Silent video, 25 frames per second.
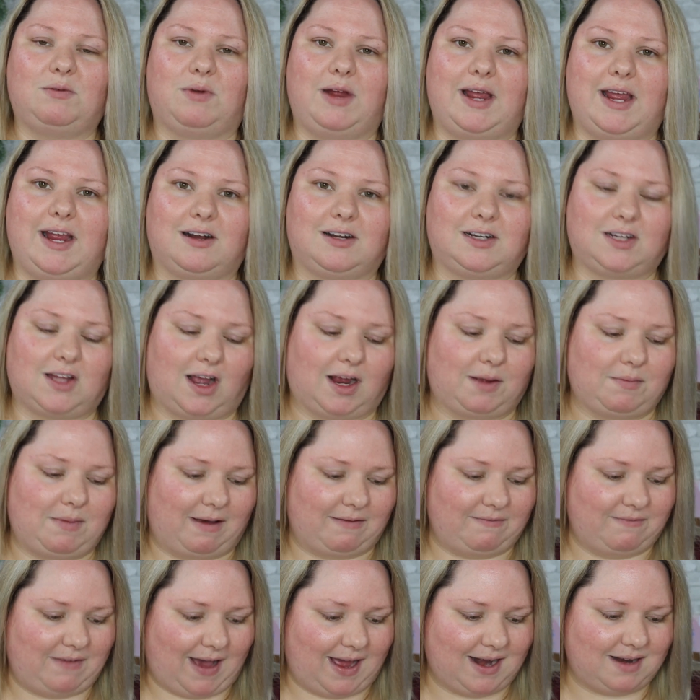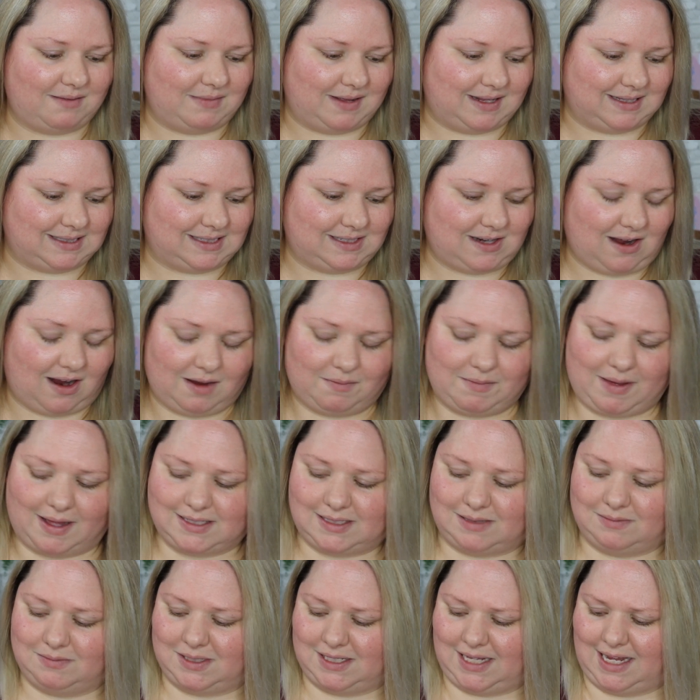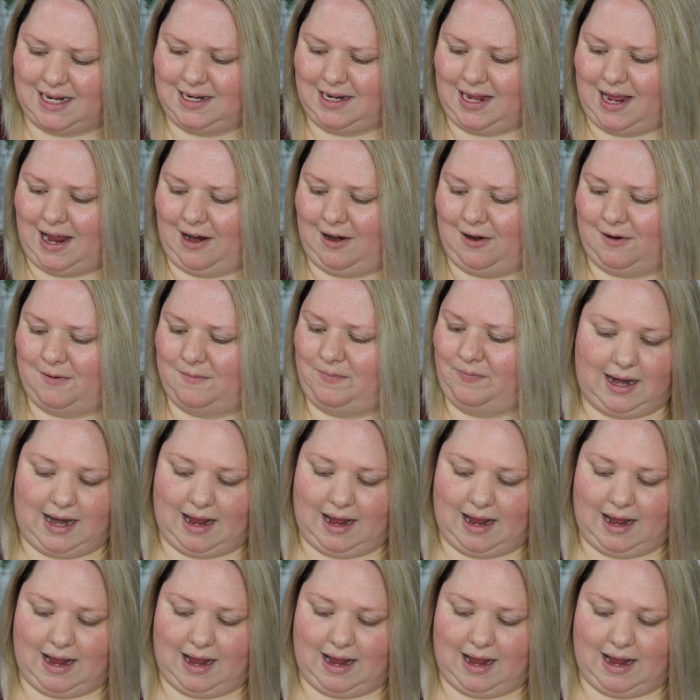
we're here to talk about vitamins, talk about some skincare.